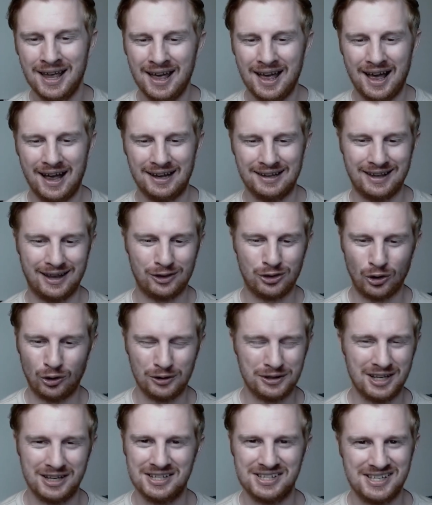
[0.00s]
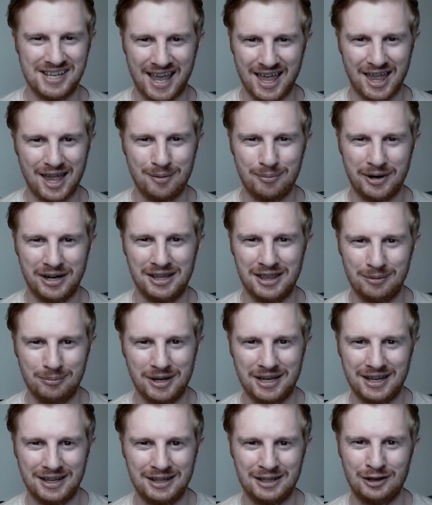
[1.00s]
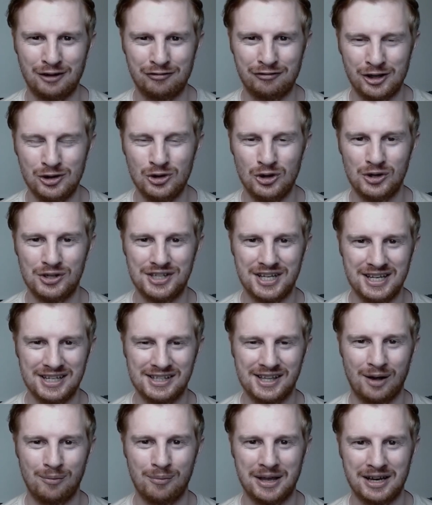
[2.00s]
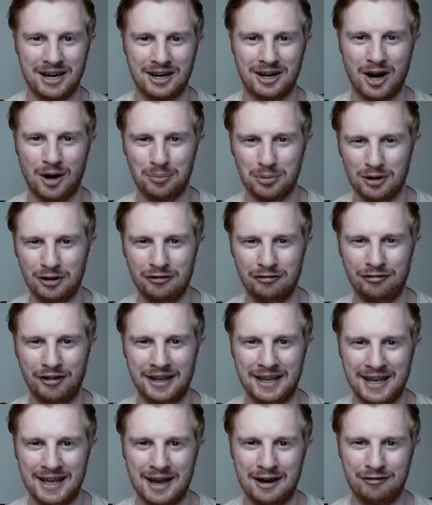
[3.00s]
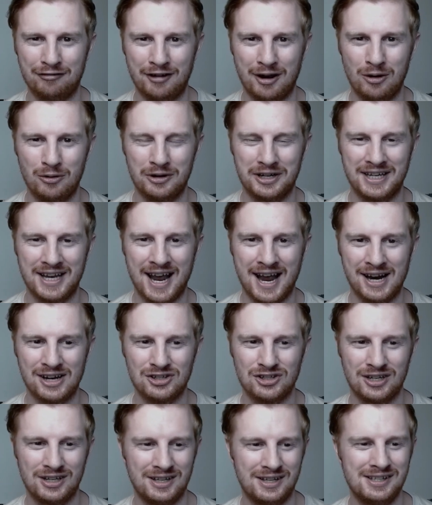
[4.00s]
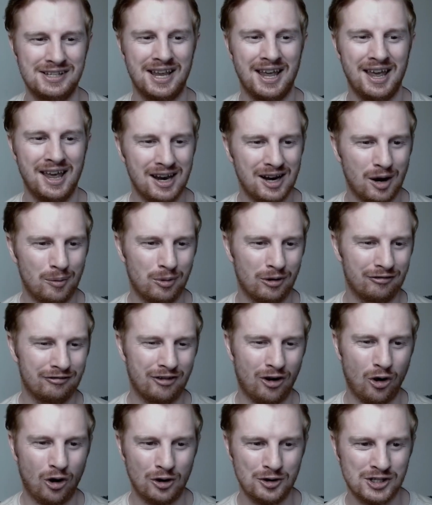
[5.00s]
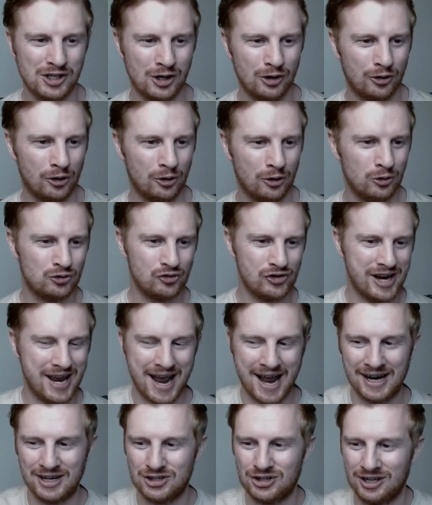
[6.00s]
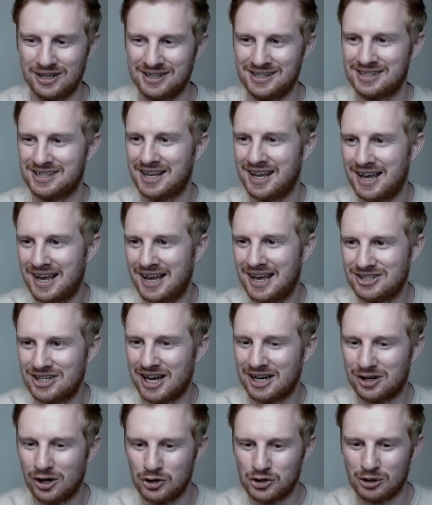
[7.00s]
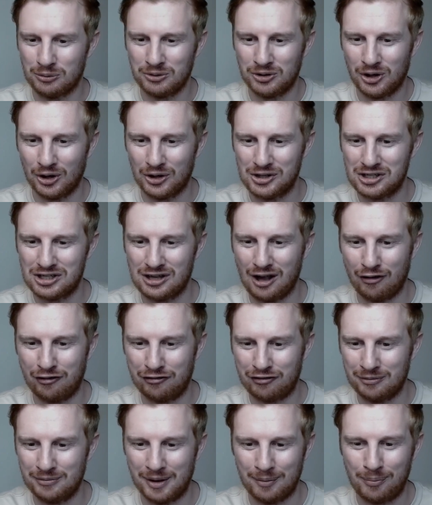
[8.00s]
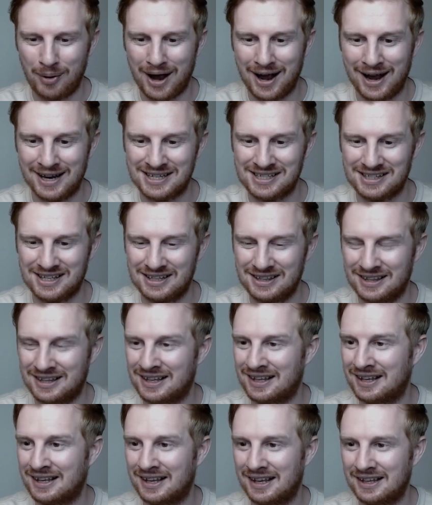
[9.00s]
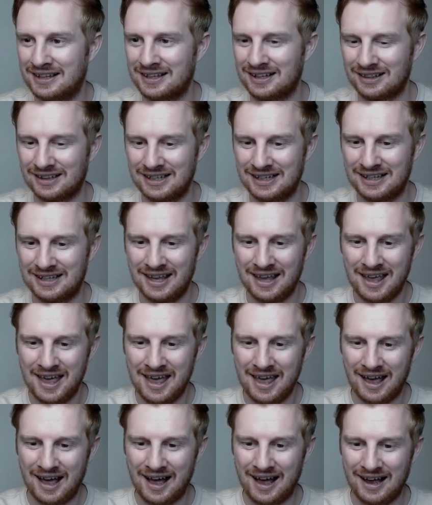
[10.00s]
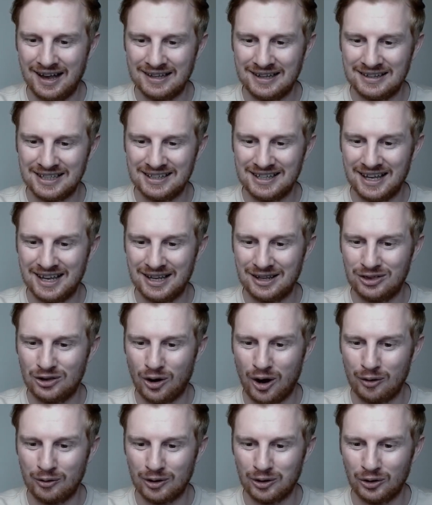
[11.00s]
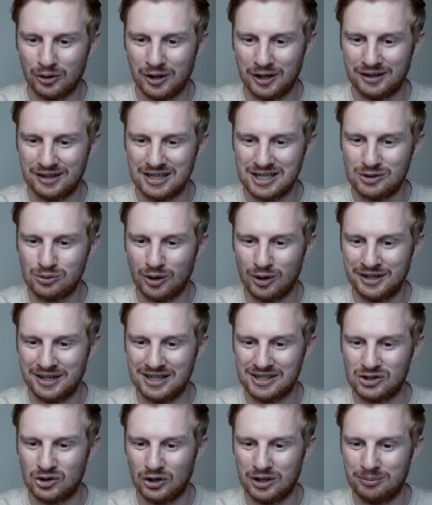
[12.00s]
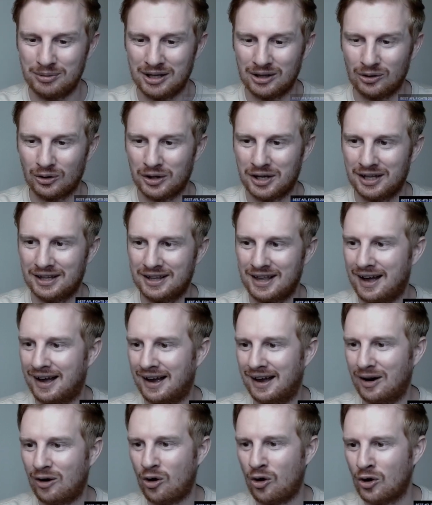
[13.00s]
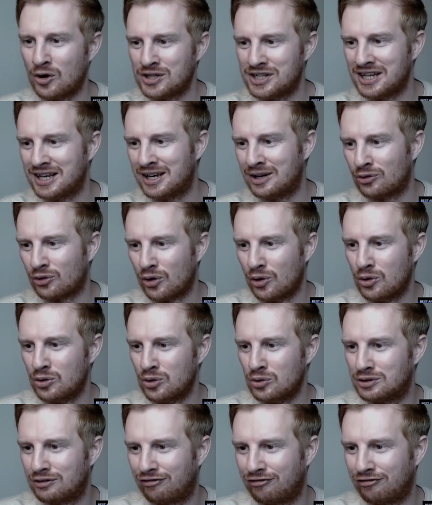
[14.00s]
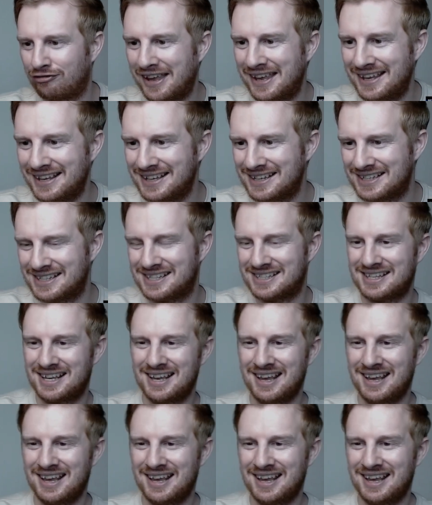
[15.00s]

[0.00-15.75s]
And I thought to celebrate the beginning of the new season, I'll make a couple of AFL reactions, a couple of Aussie rules reactions, check out some good stuff from the past in the league. And today I thought I would look at this one. It's going to be looking at Aussie rules fights.